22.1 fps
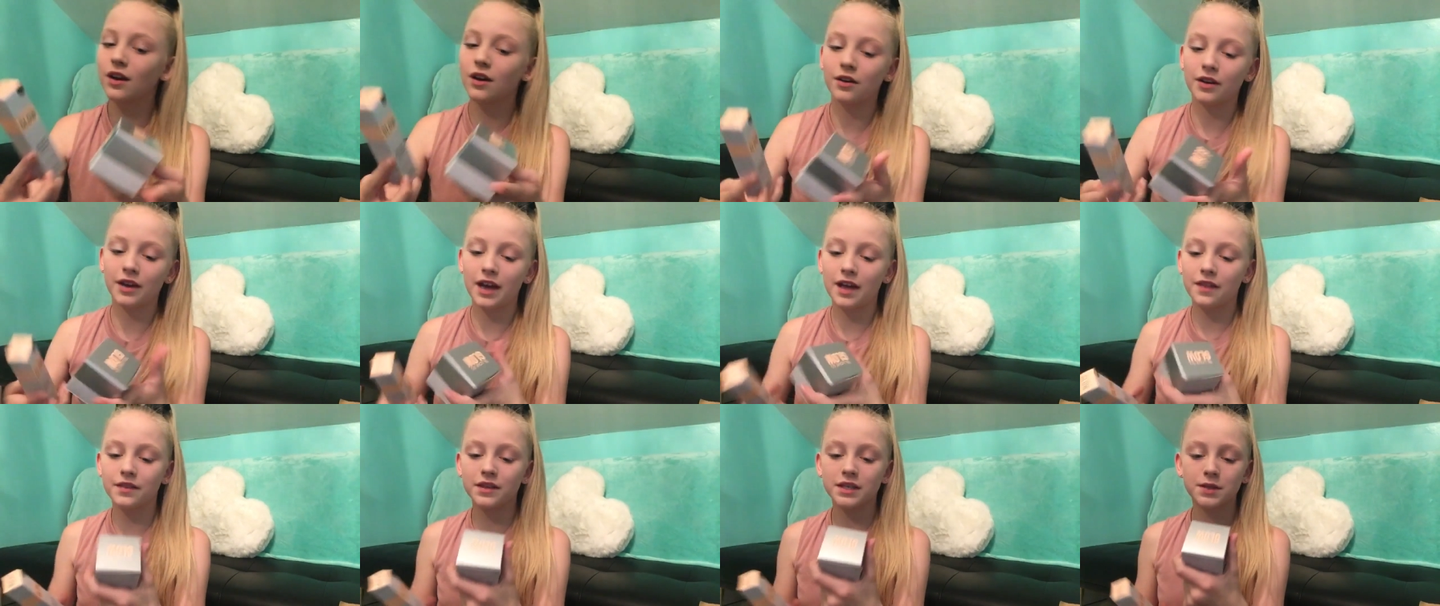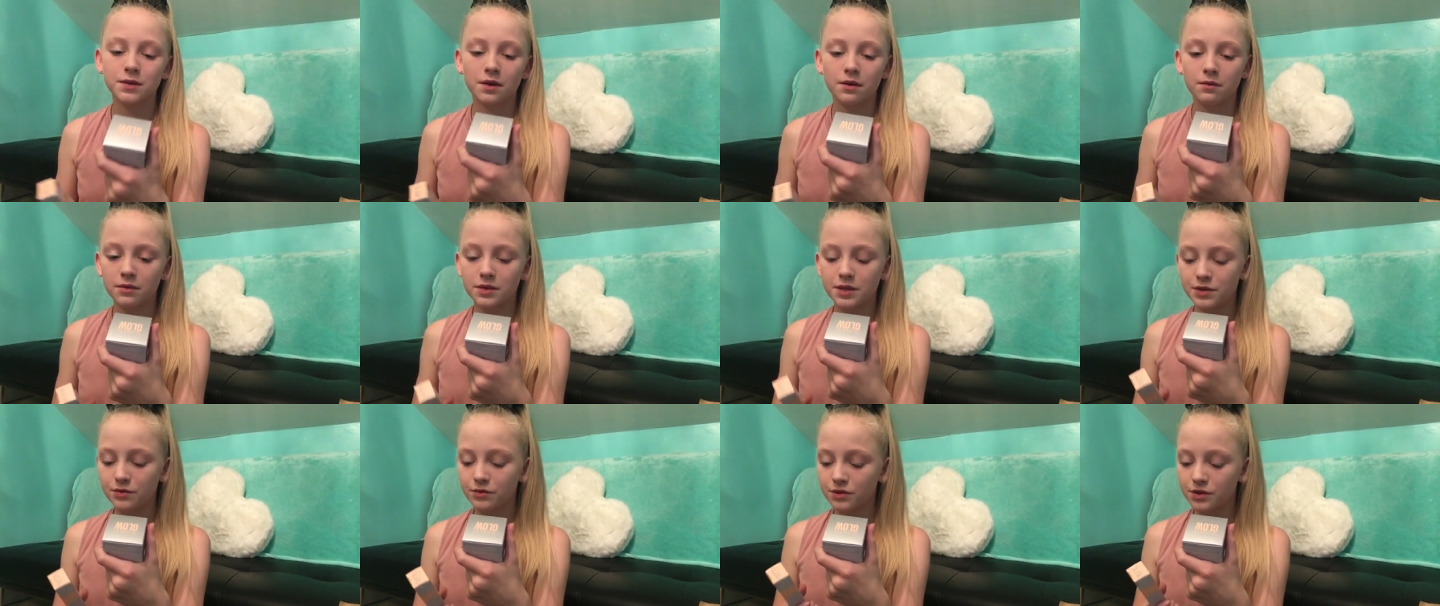Oh yeah, this one
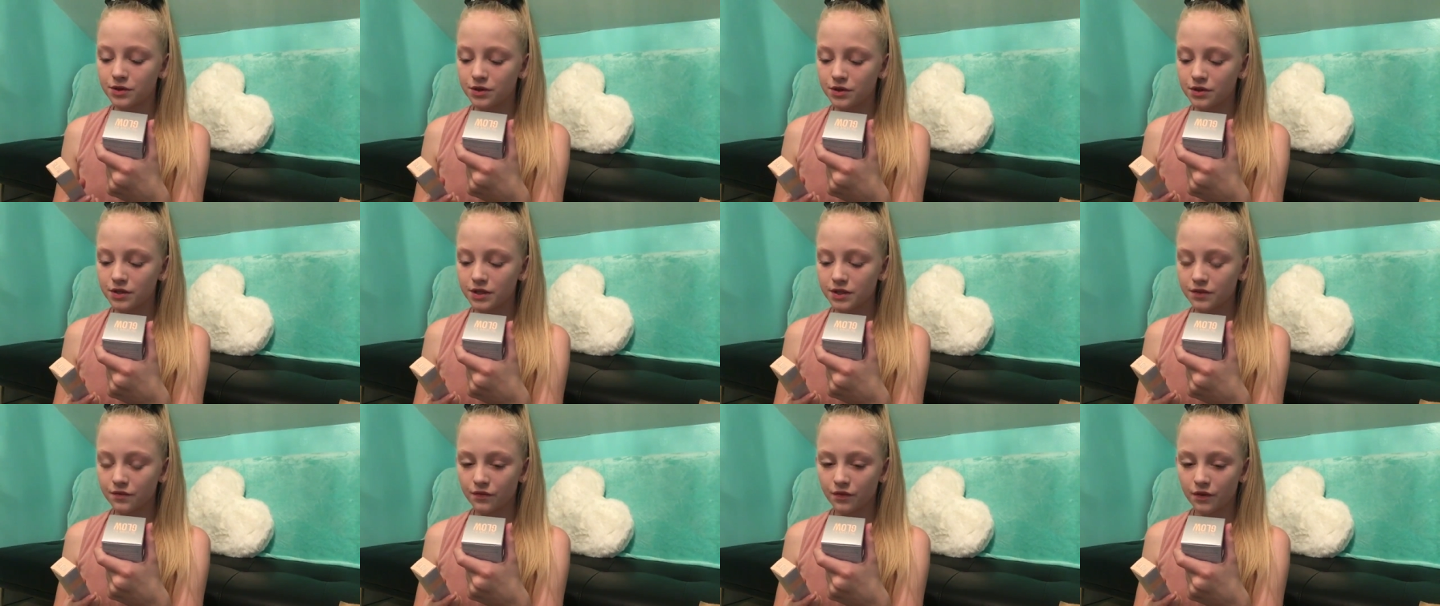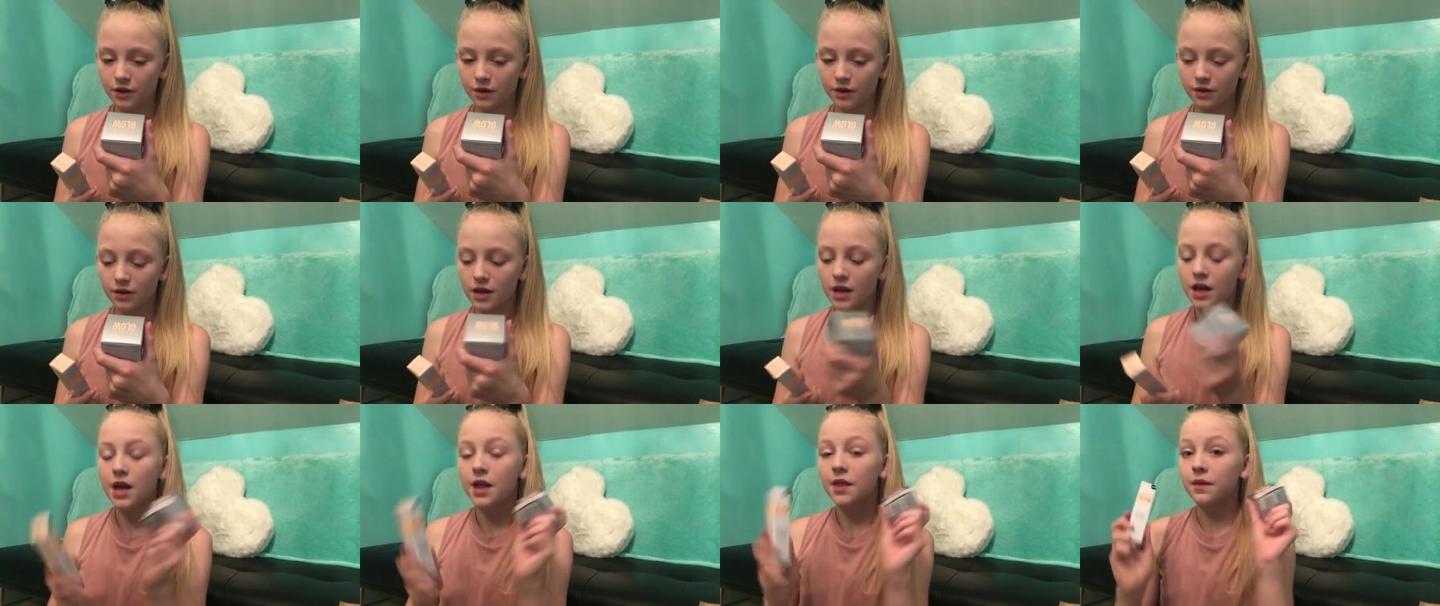was reduced from,
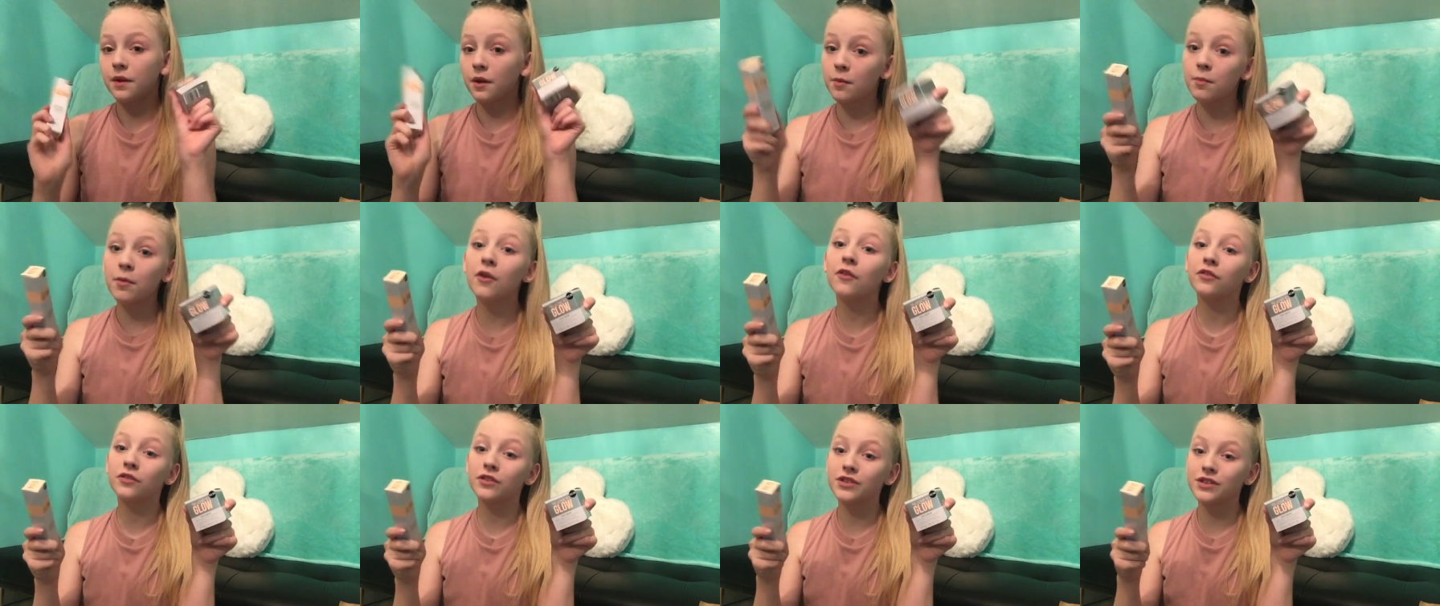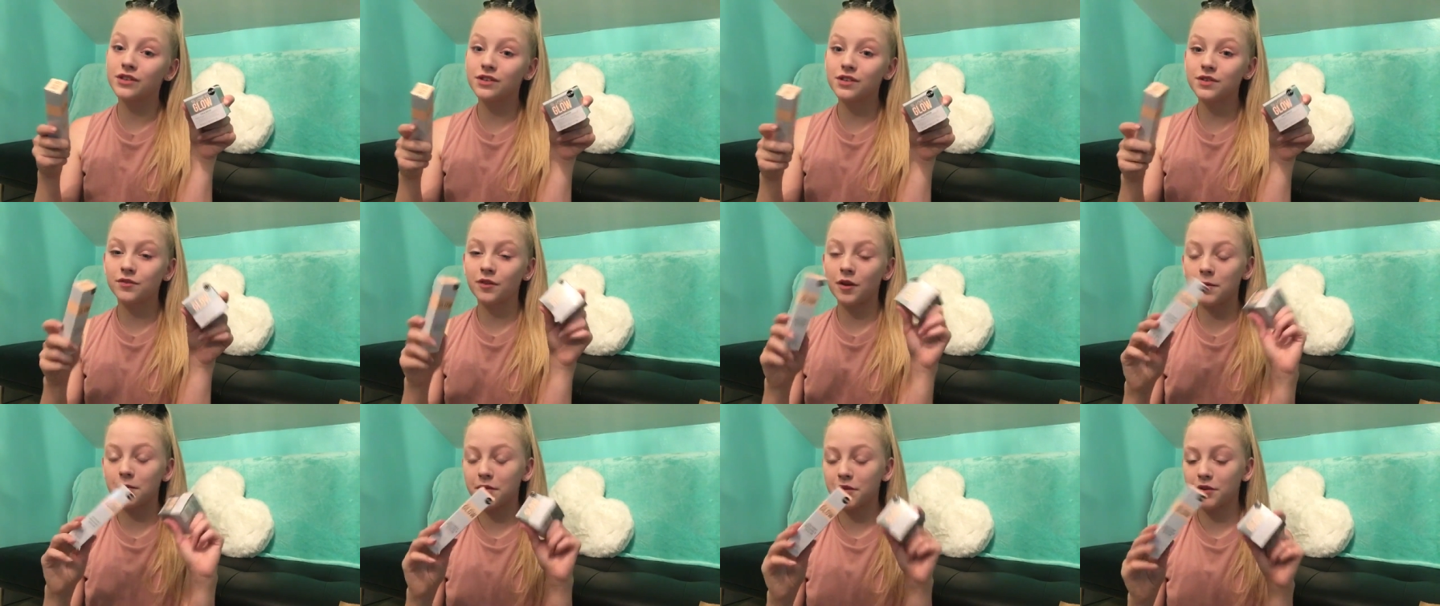they were both reduced
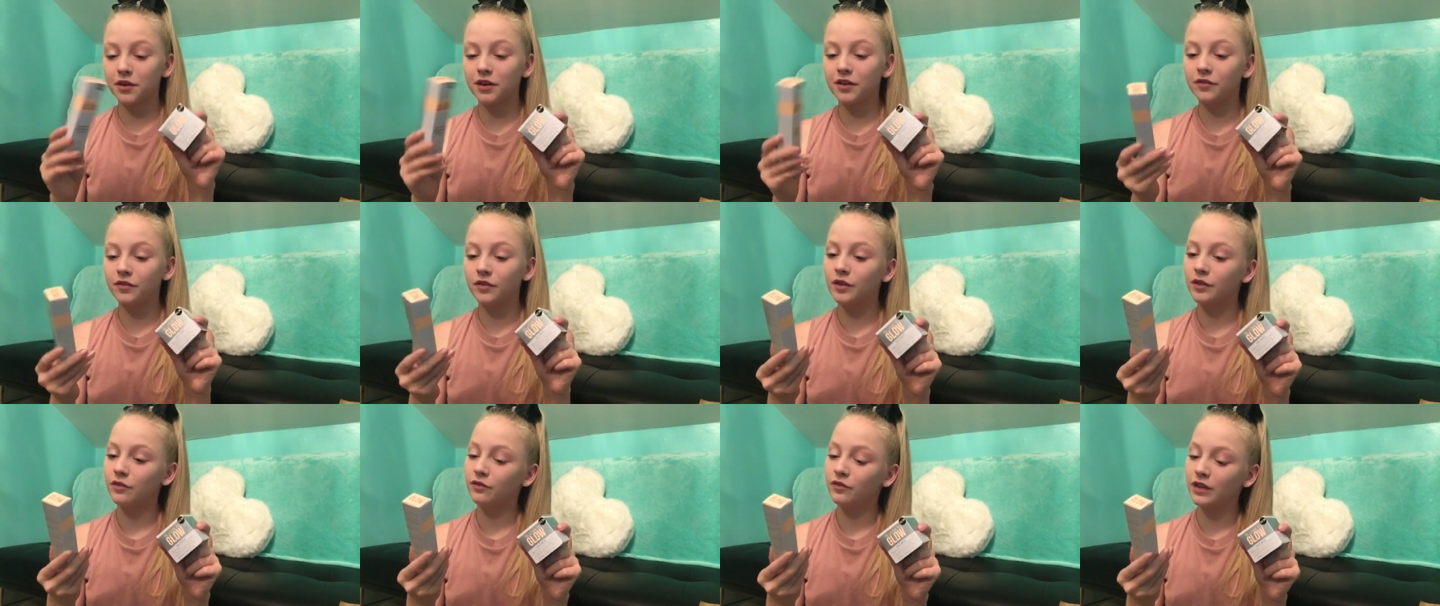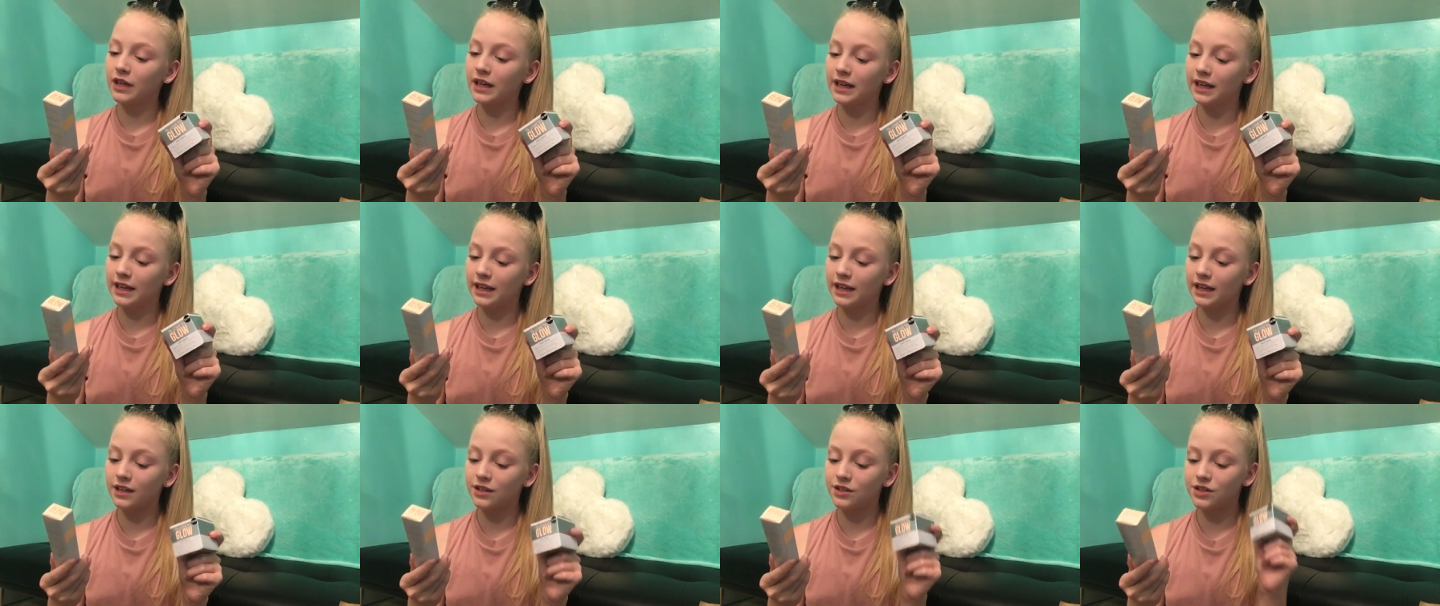from
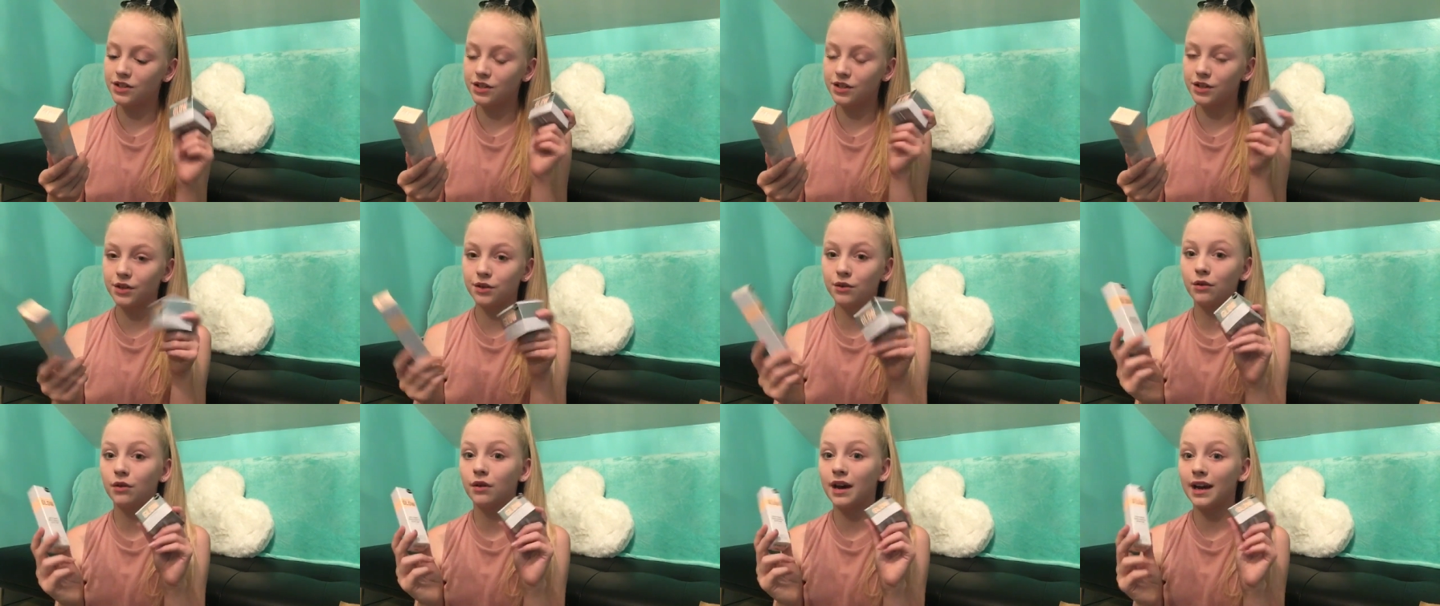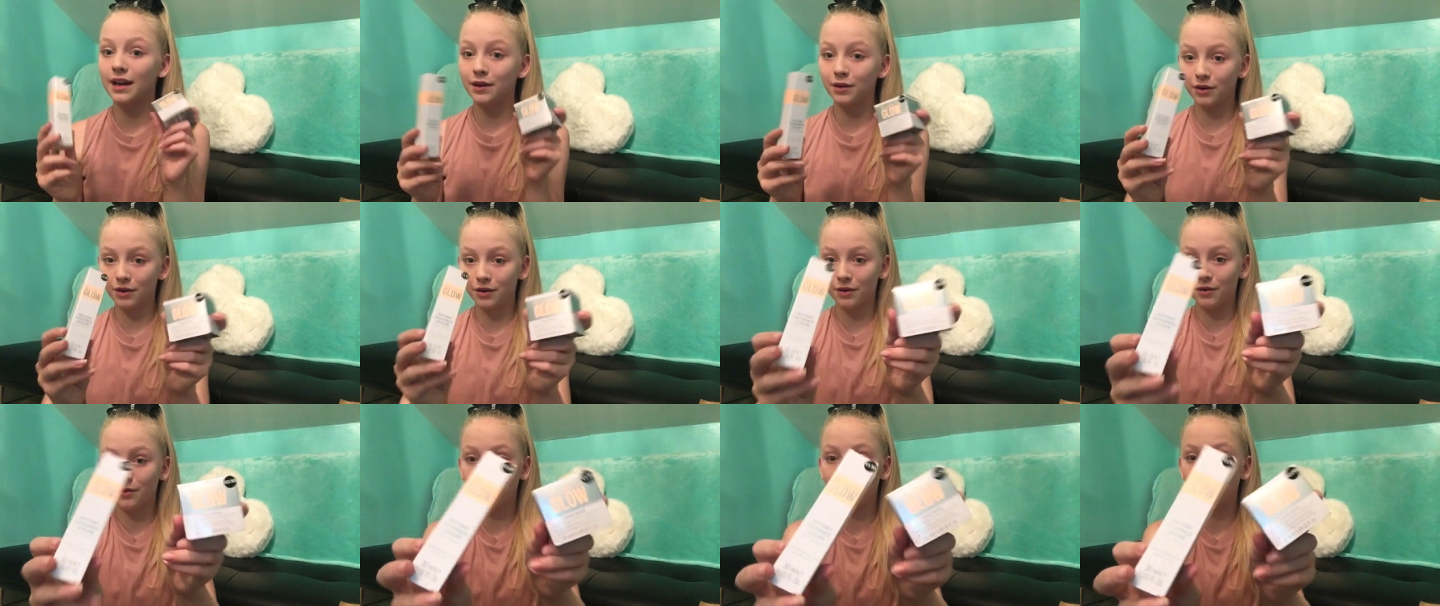€3.50 to
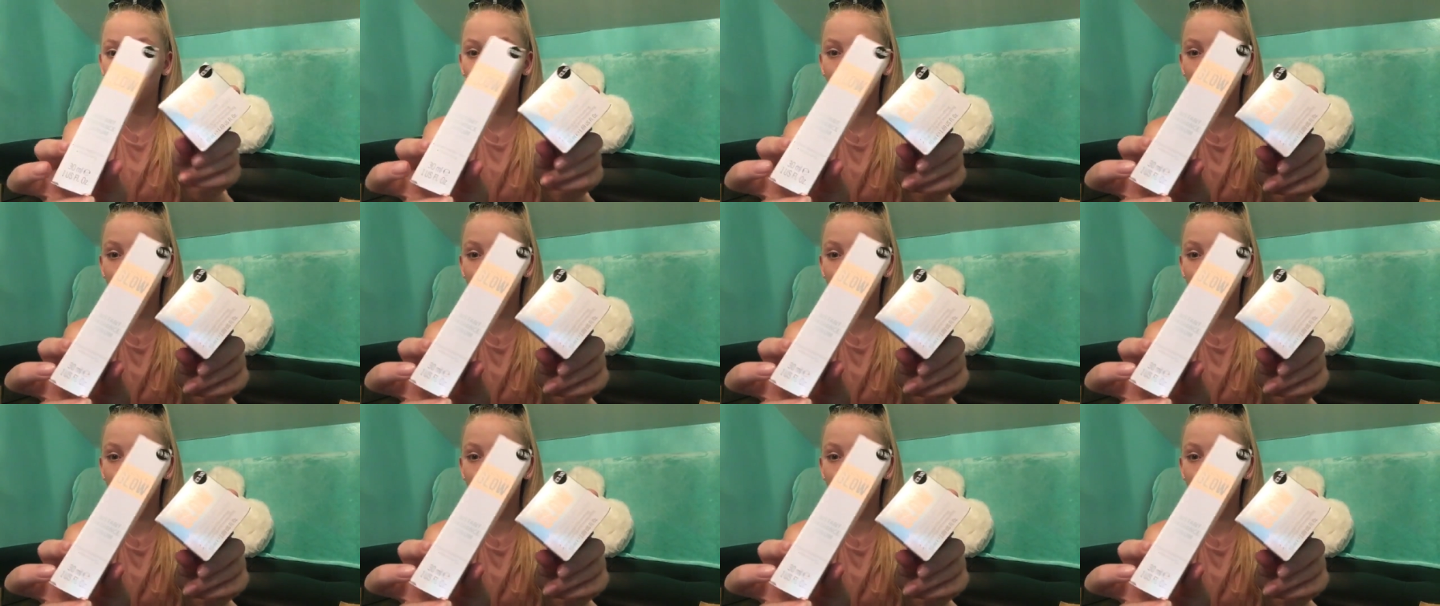€1.